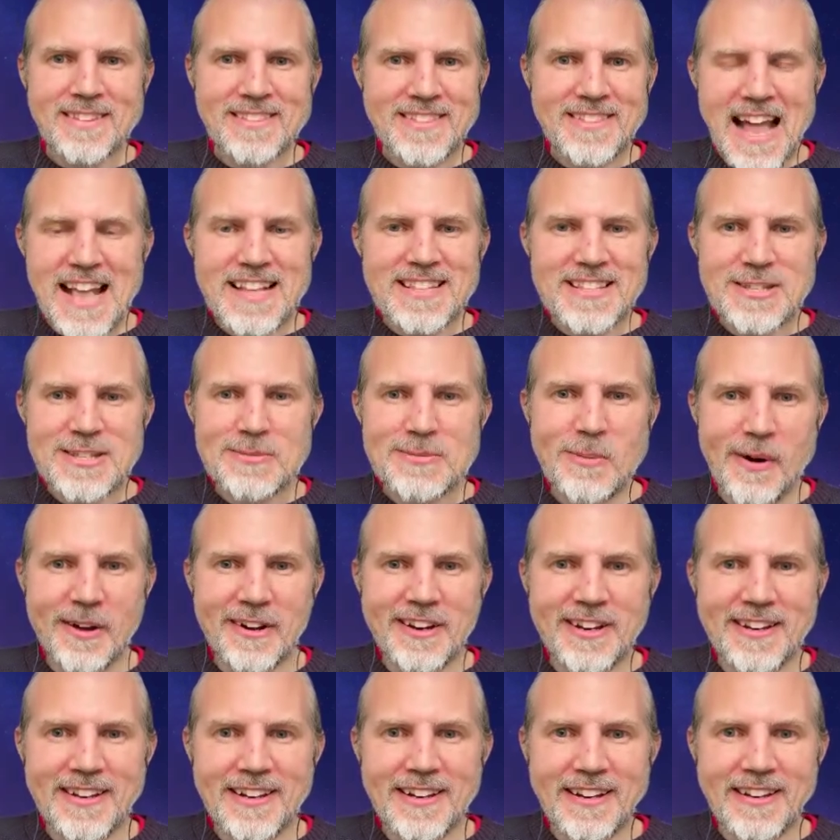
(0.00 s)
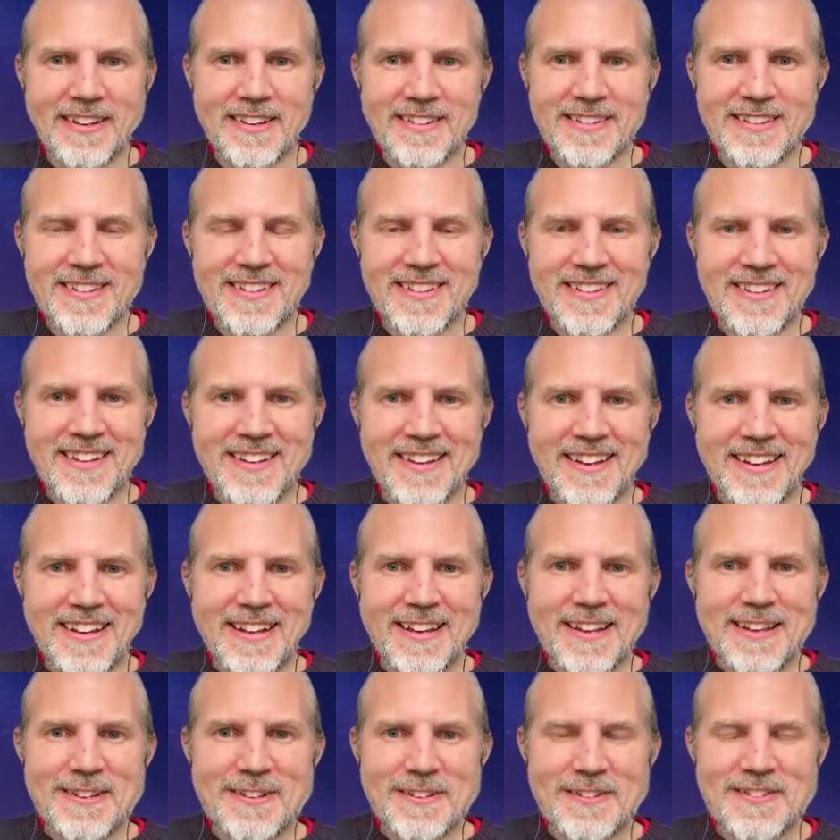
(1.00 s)
That's what it is.
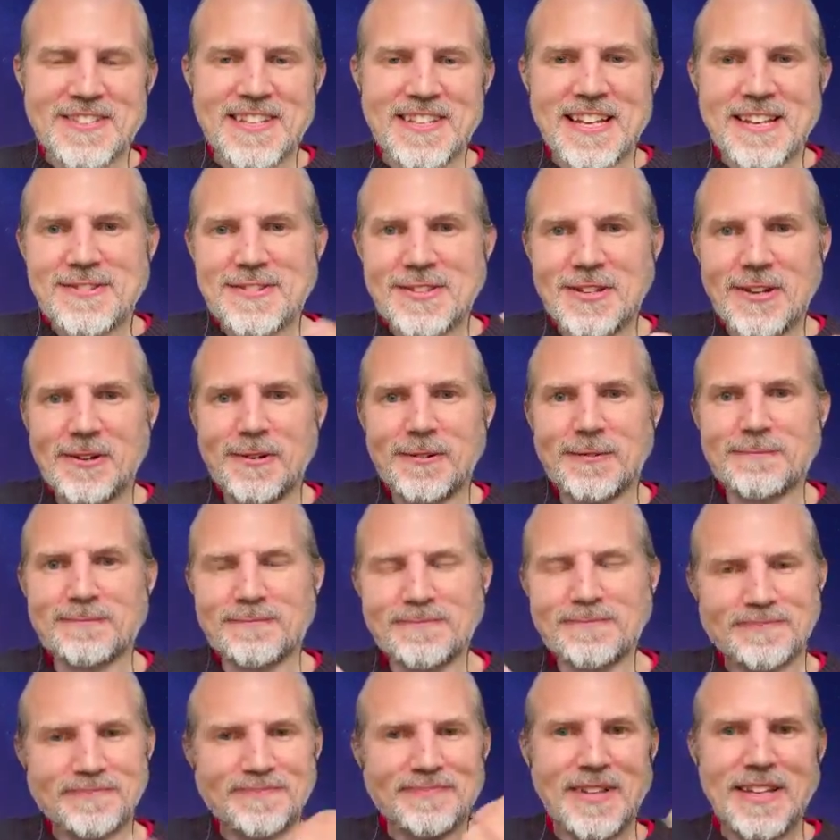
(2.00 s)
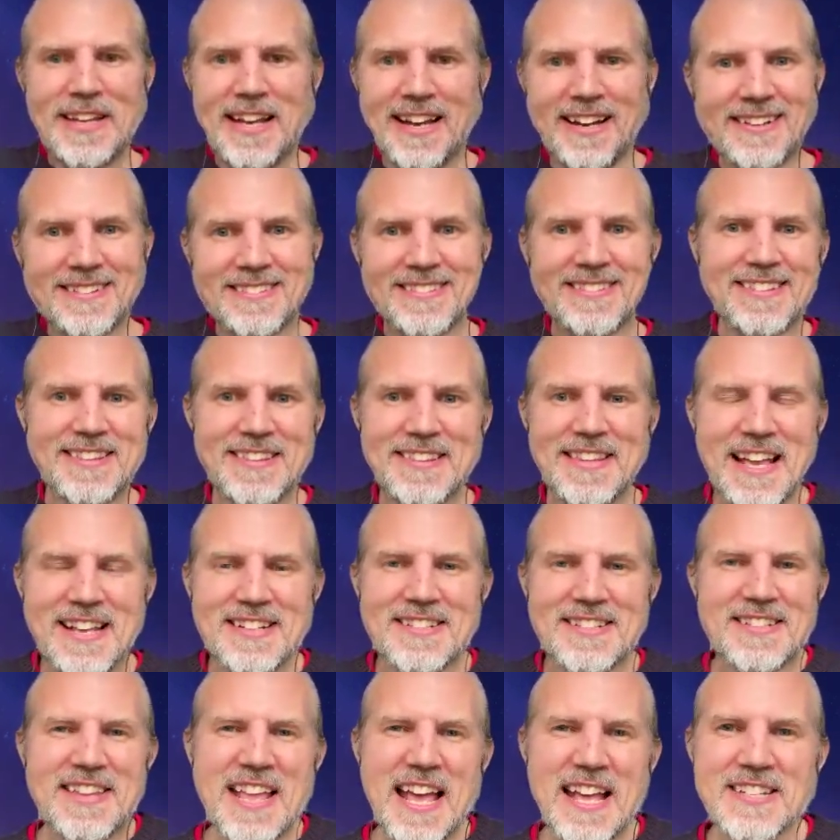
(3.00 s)
You see, so yeah,
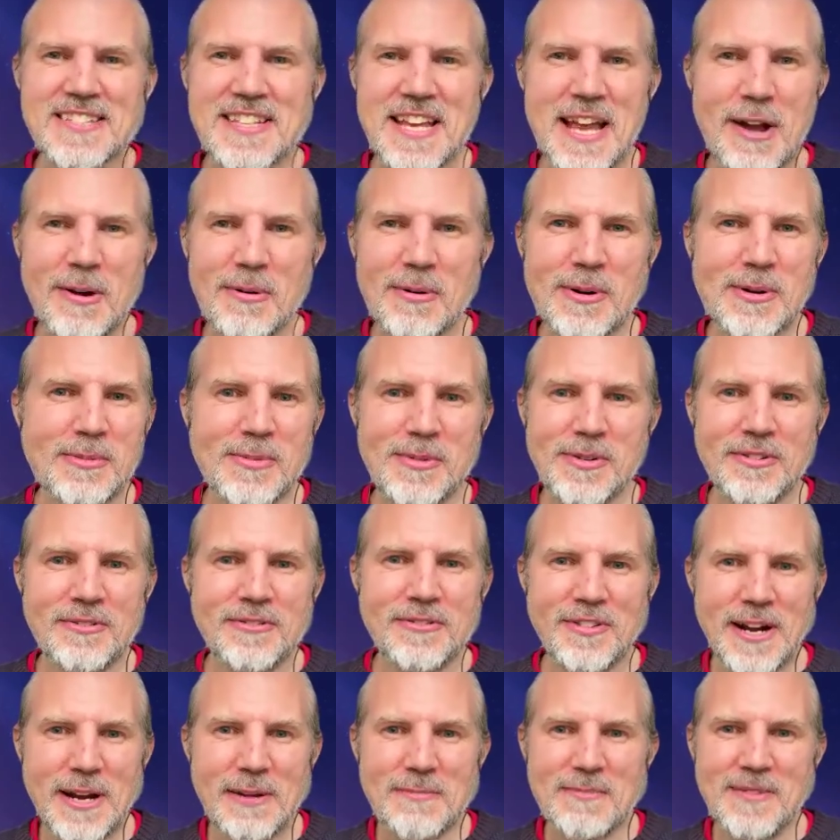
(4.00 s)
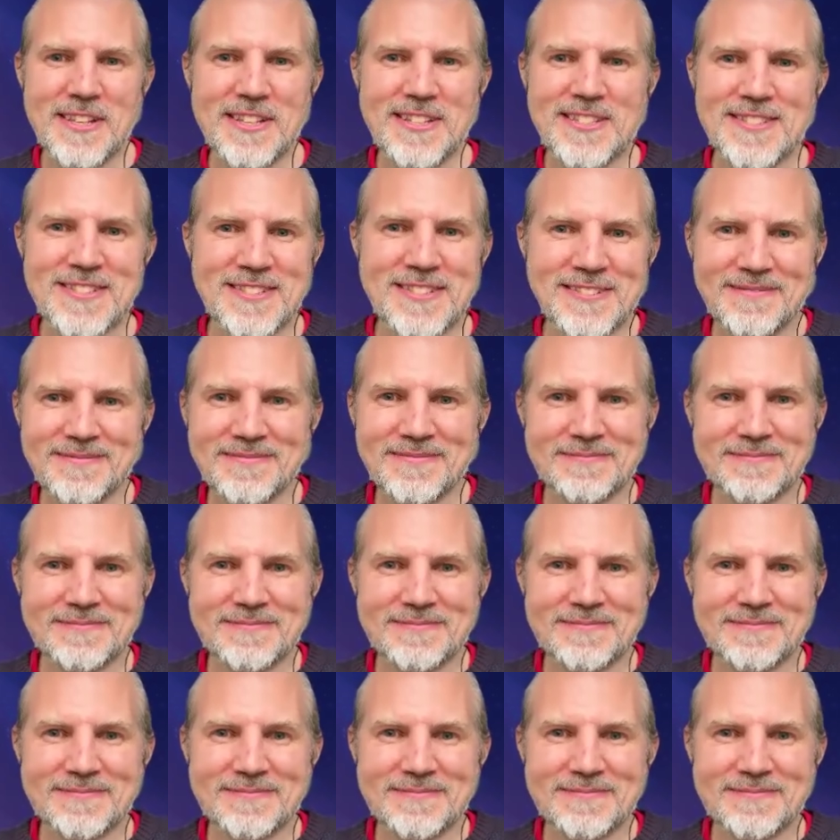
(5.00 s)
that's how I would frame this.